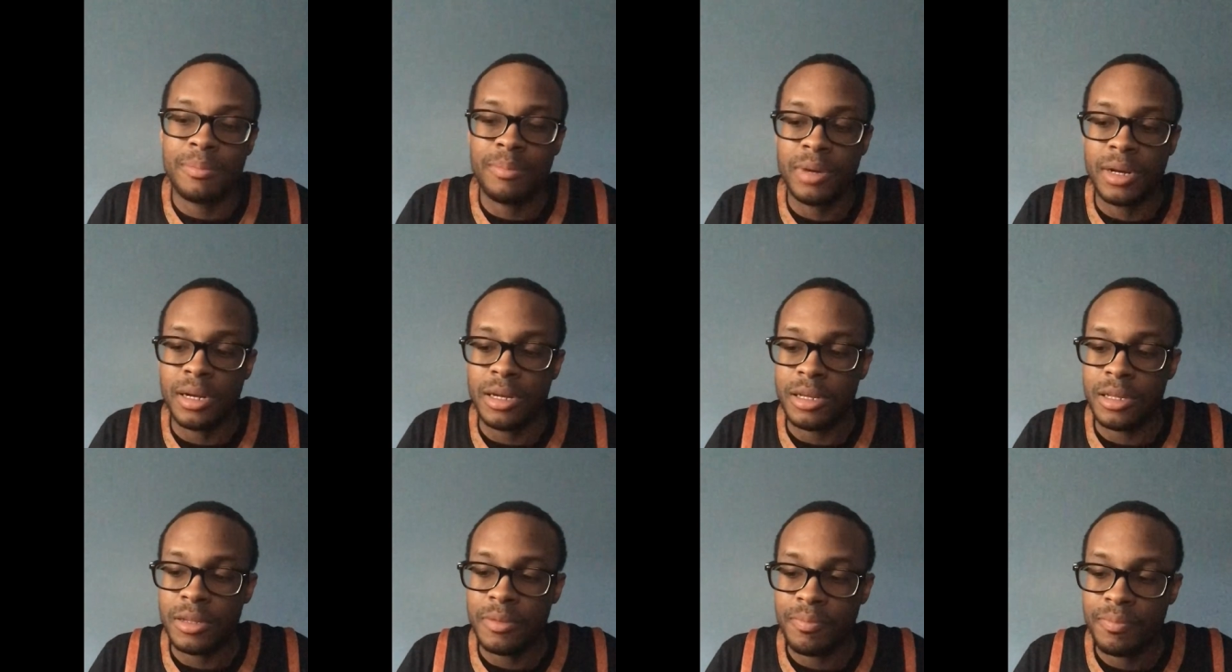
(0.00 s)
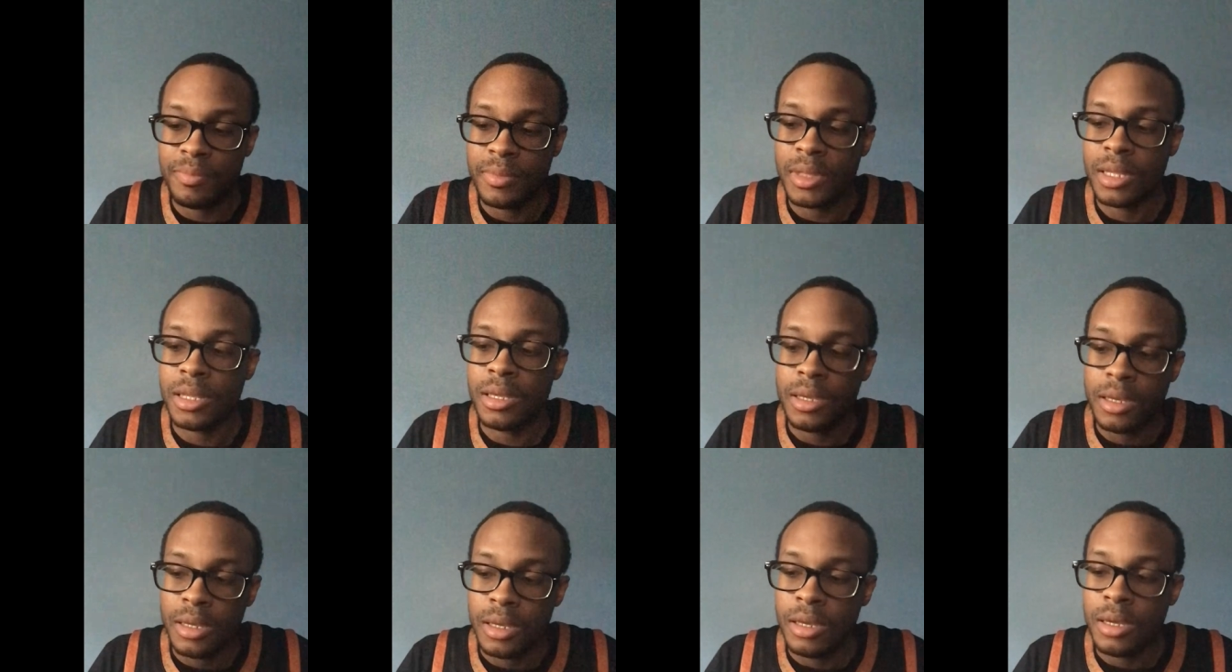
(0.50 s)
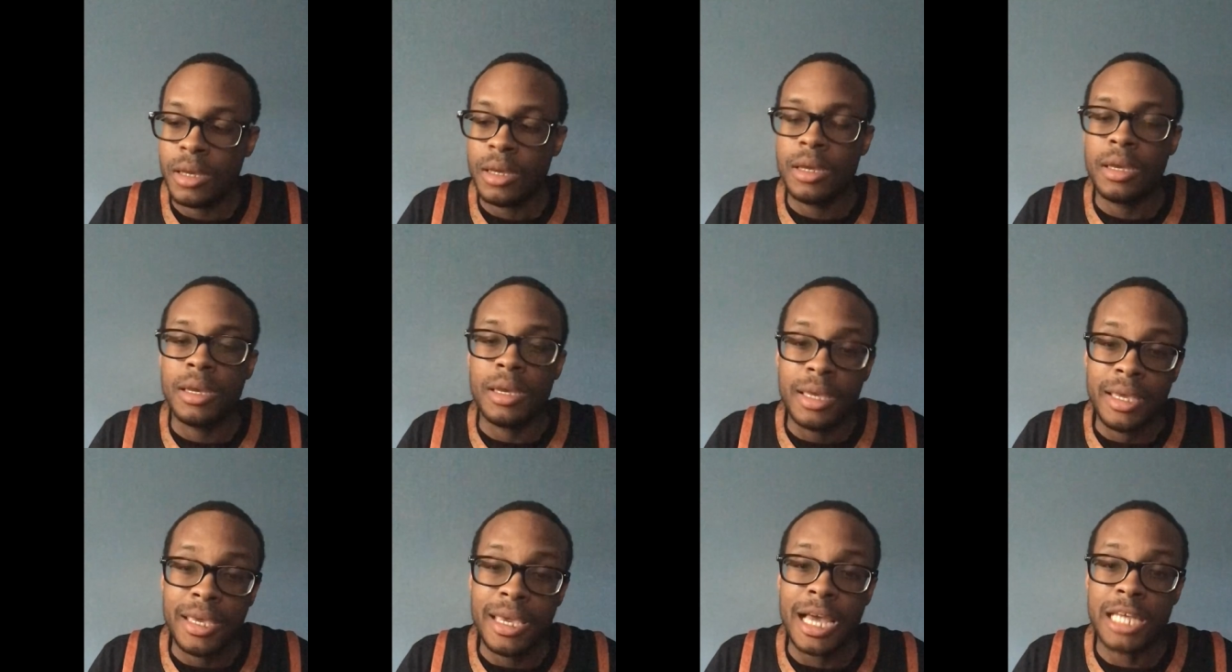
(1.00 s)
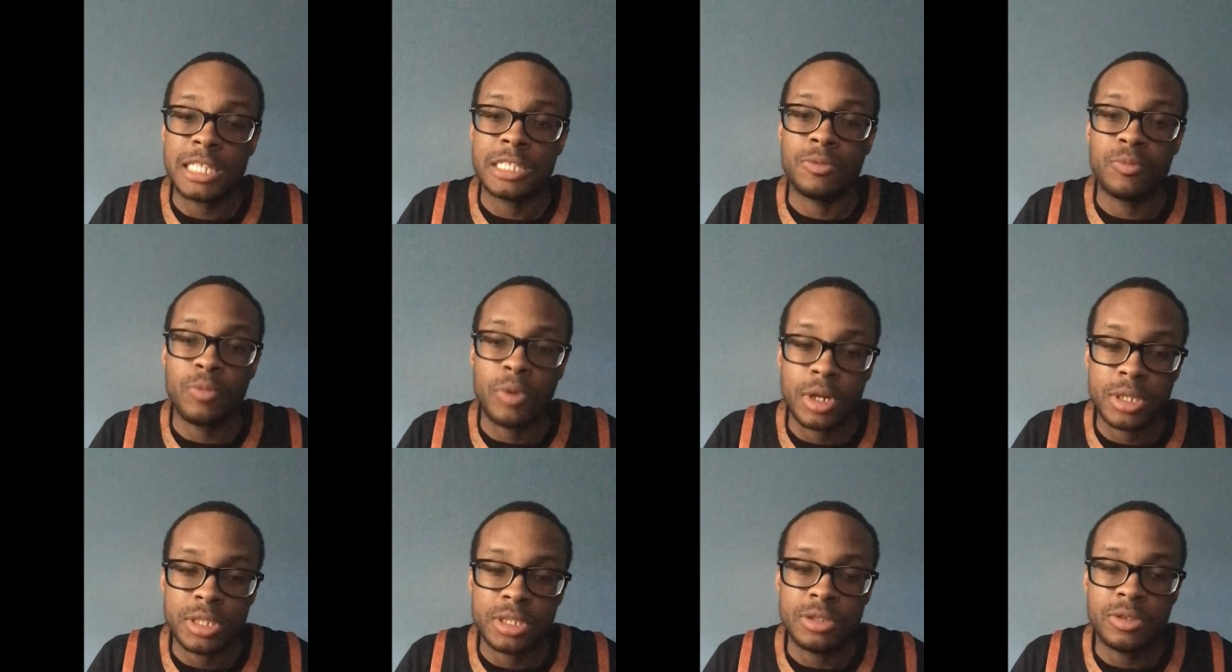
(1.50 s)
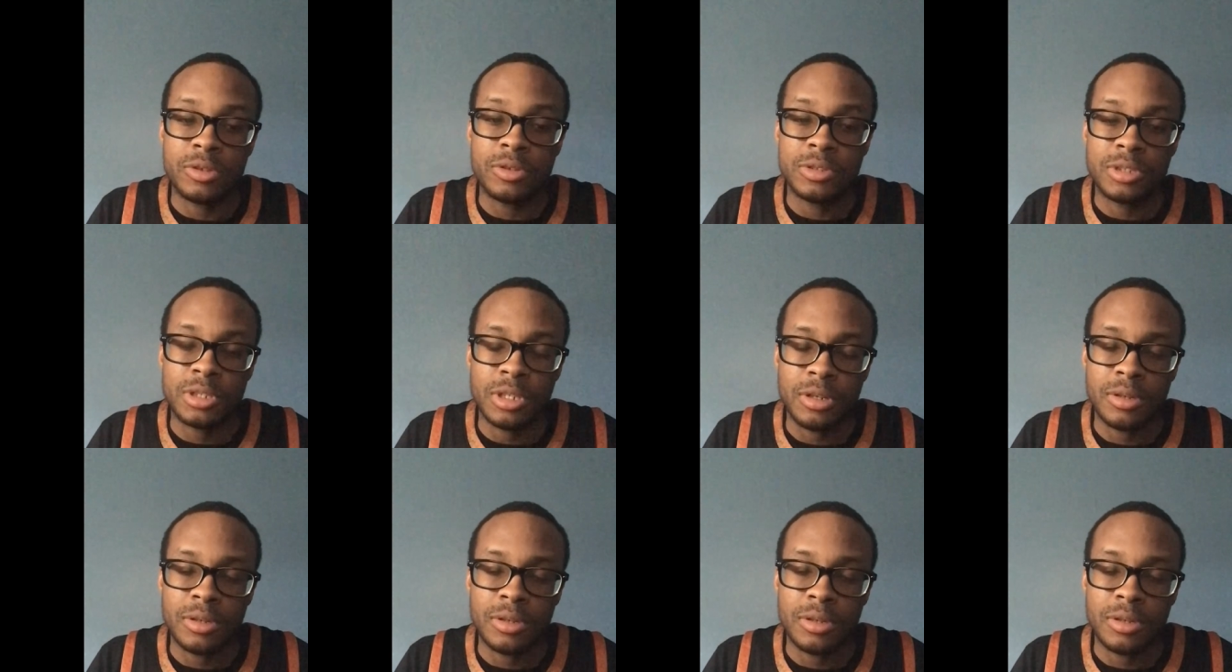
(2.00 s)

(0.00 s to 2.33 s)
But he got some work to do.